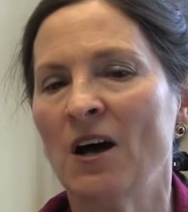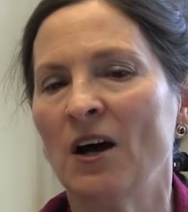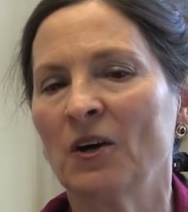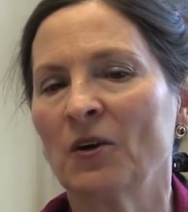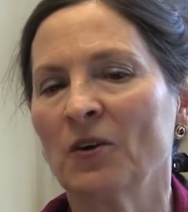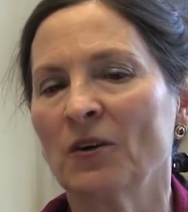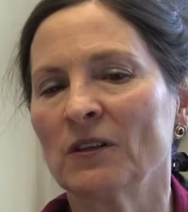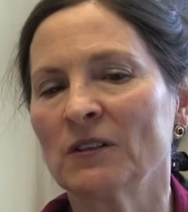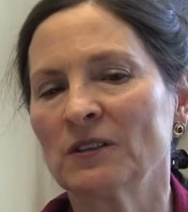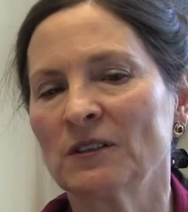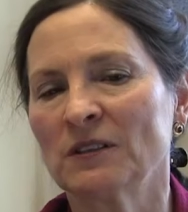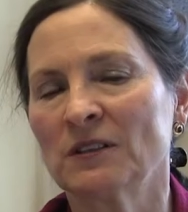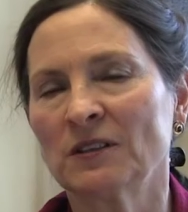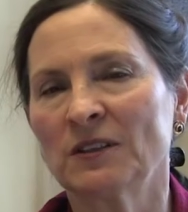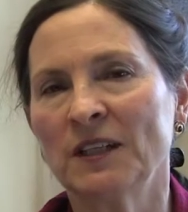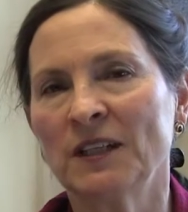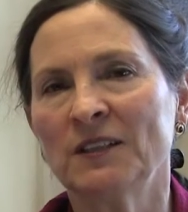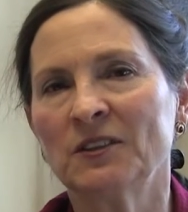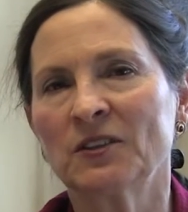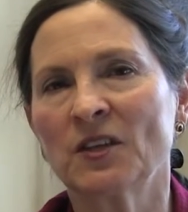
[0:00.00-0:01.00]
Across the
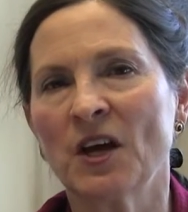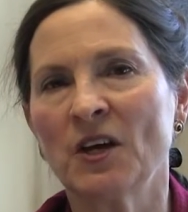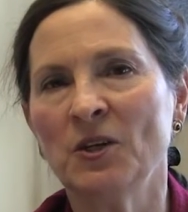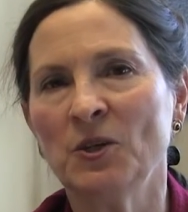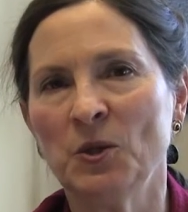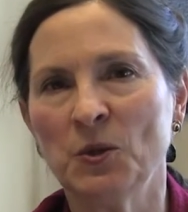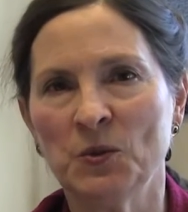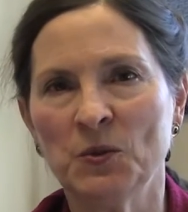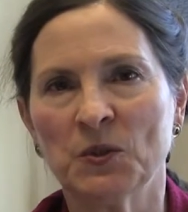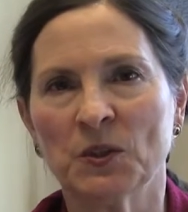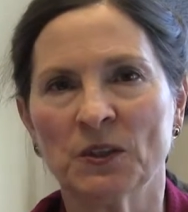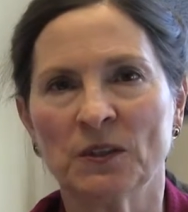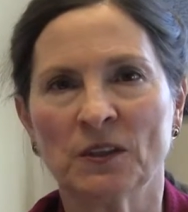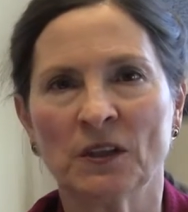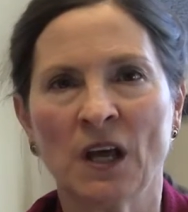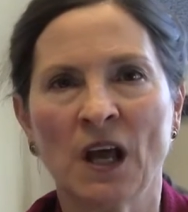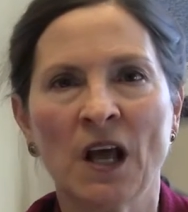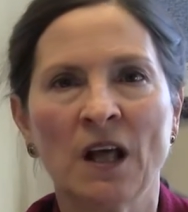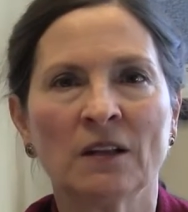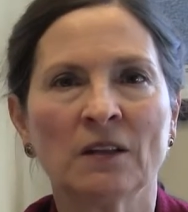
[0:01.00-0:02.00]
states that use it,